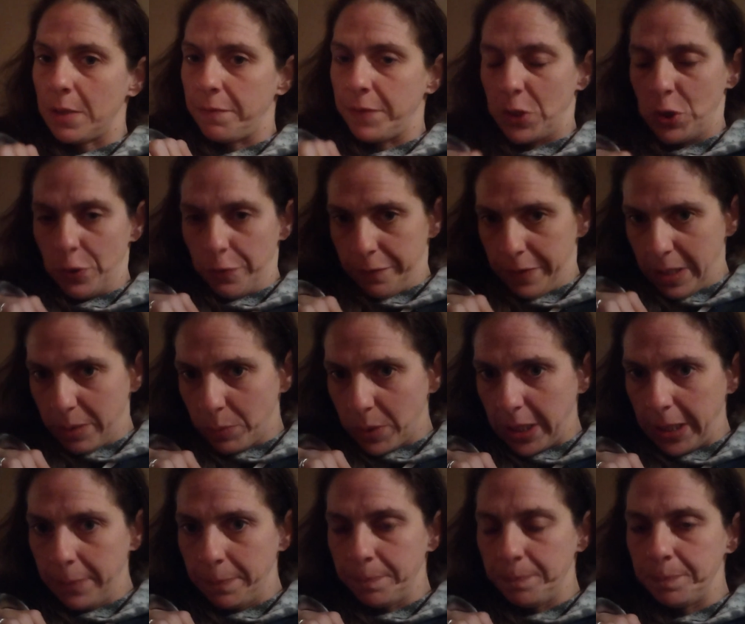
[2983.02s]
if it's your
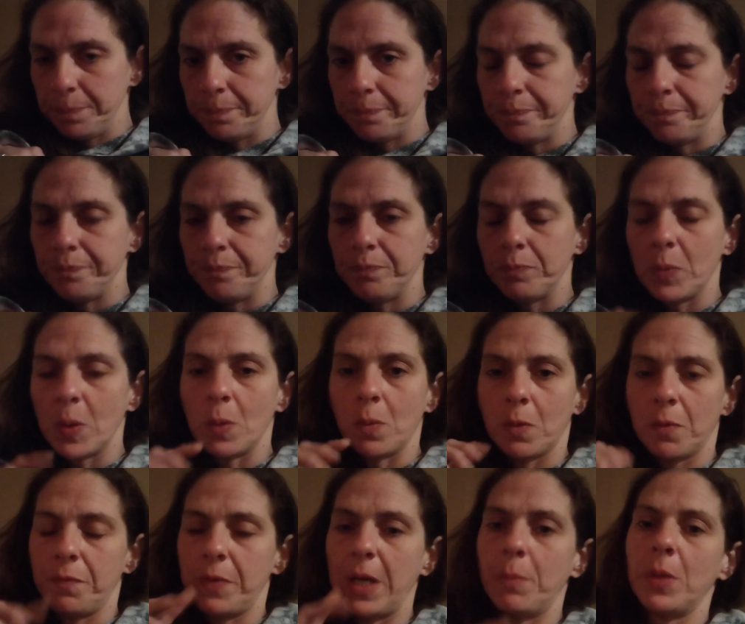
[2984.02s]
family,
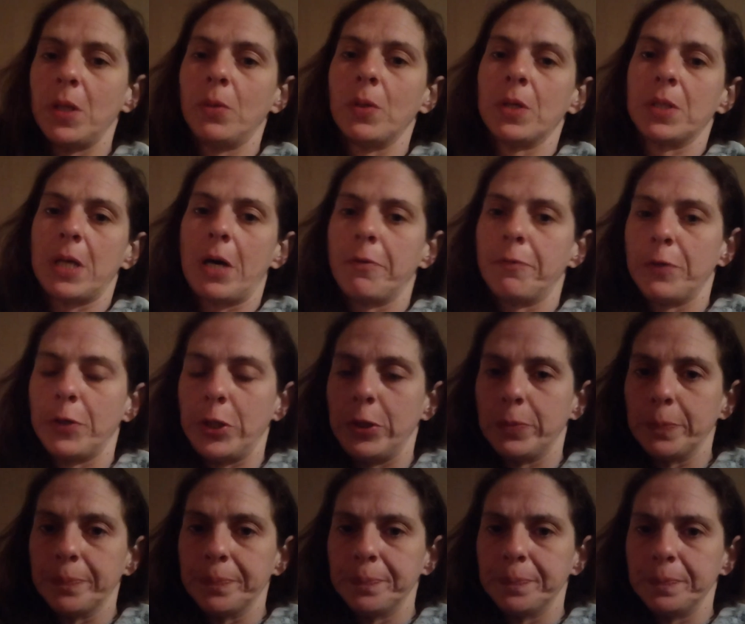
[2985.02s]
well, family looks out for
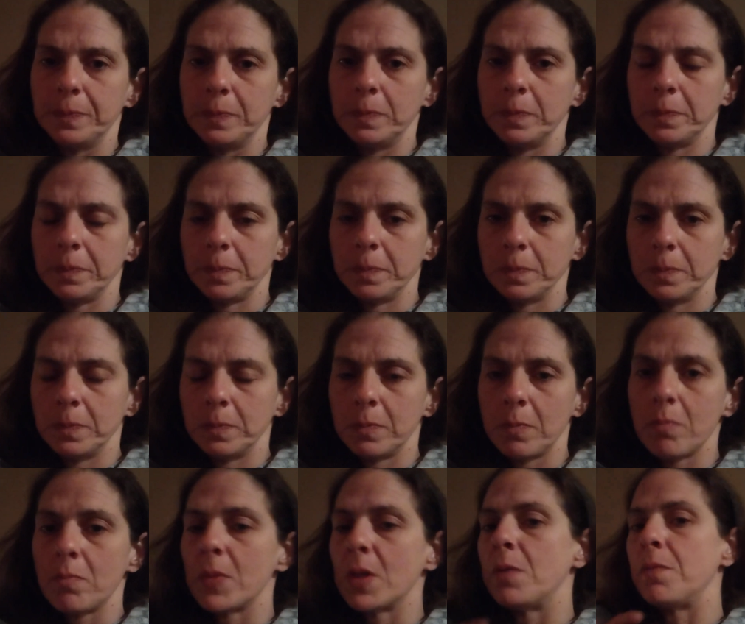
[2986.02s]
you.
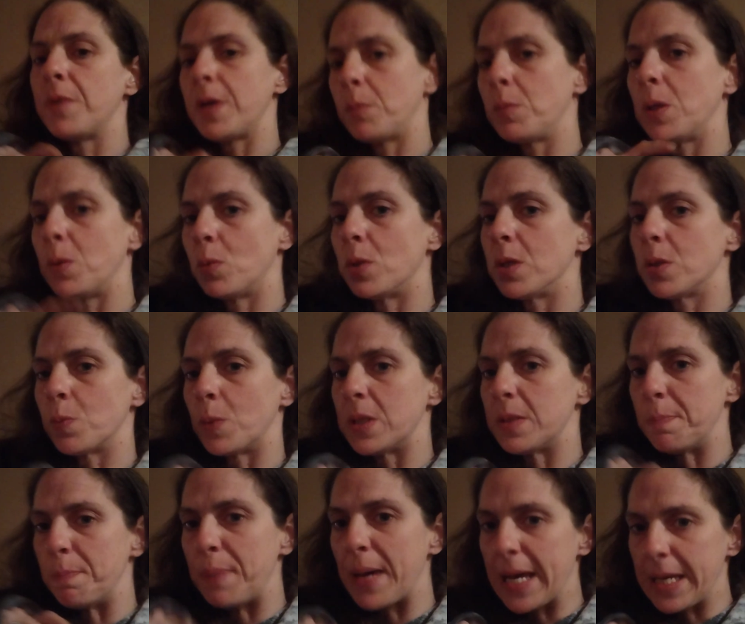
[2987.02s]
Family wants
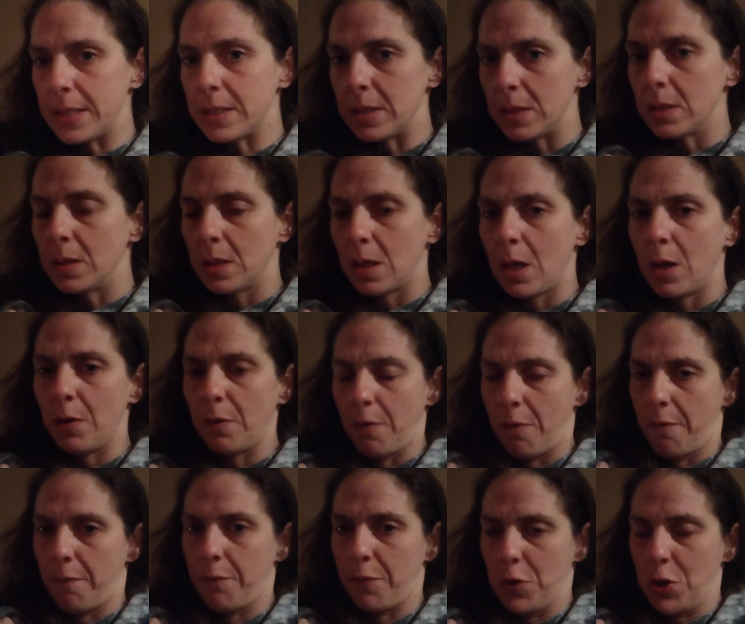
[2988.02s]
what's best
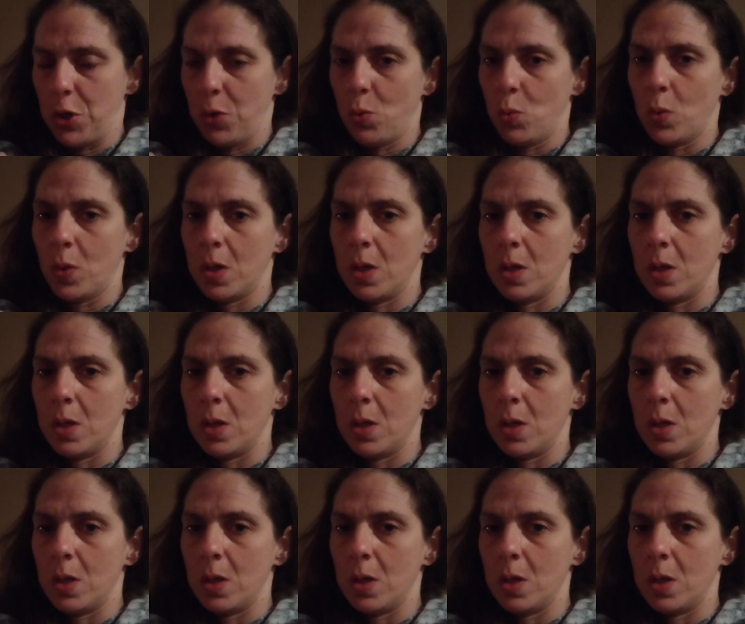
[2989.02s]
for you.